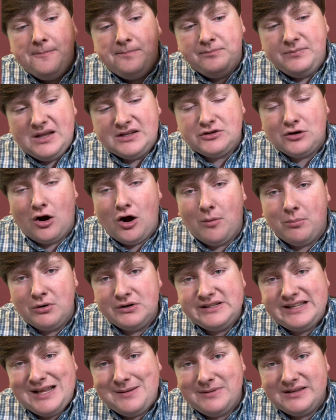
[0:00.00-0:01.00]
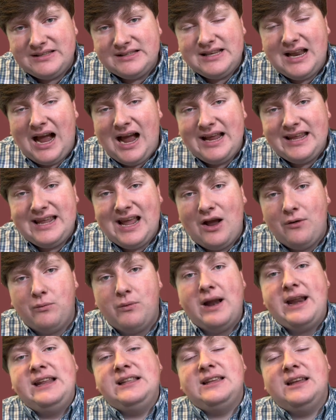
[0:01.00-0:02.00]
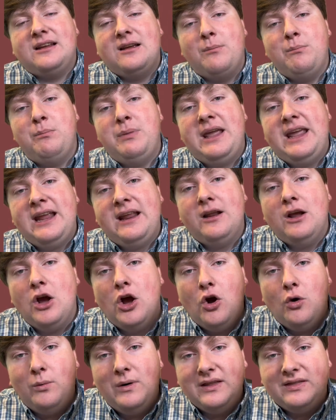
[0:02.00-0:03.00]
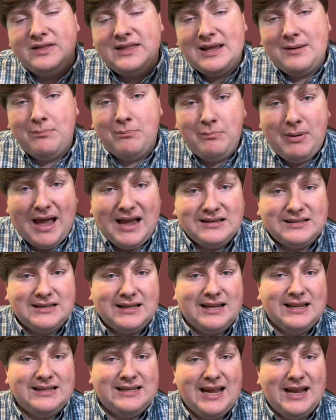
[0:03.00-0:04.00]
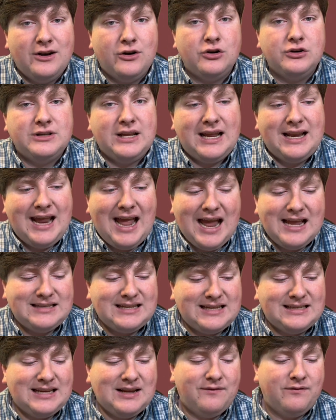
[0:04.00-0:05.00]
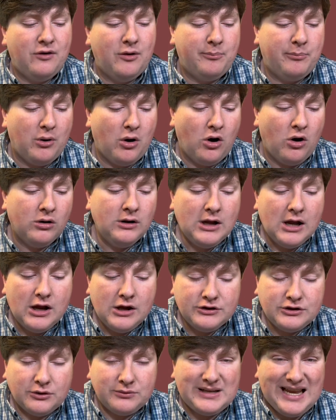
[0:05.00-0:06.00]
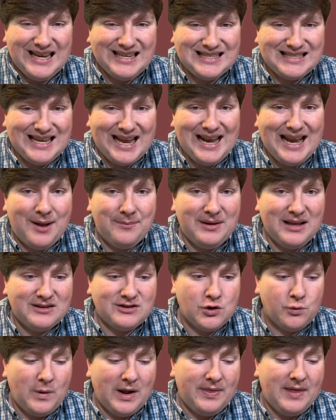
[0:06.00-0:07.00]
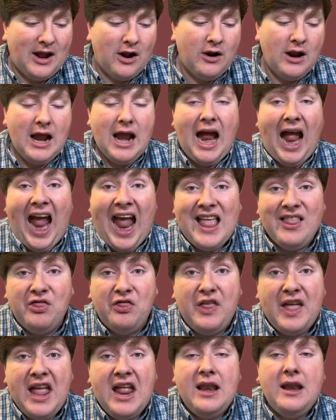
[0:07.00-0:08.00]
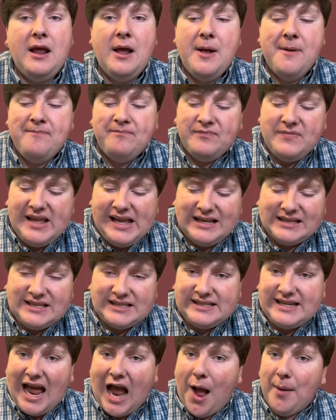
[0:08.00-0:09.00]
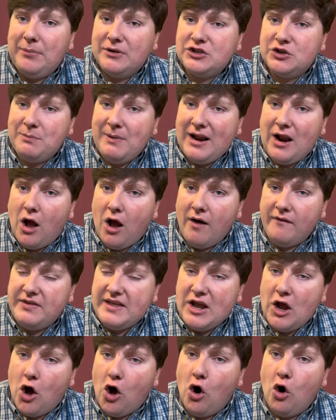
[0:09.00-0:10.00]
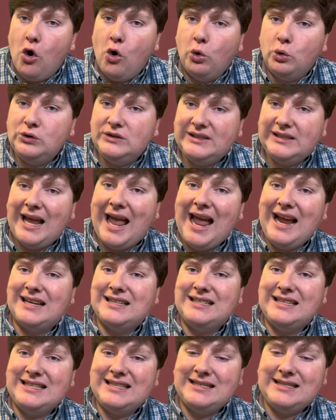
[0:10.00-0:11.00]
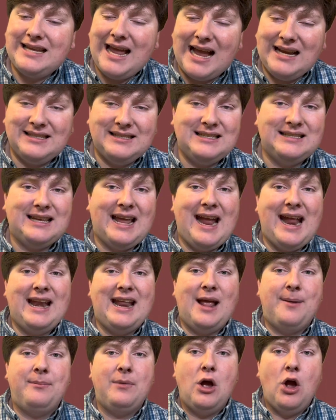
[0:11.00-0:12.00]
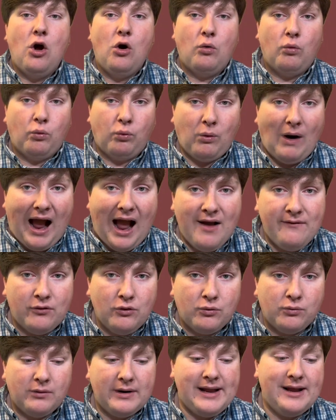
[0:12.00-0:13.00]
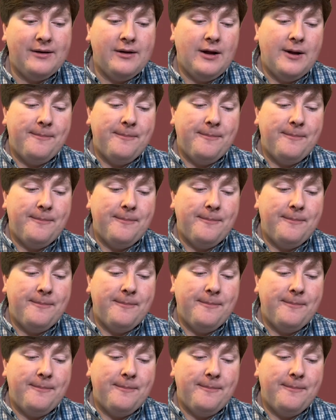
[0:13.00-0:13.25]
this Auburn team is not yet ready to compete with the best contenders in SEC football. So Texas A&M gets the win there. And then the establishment of the old Texas A&M rivalry.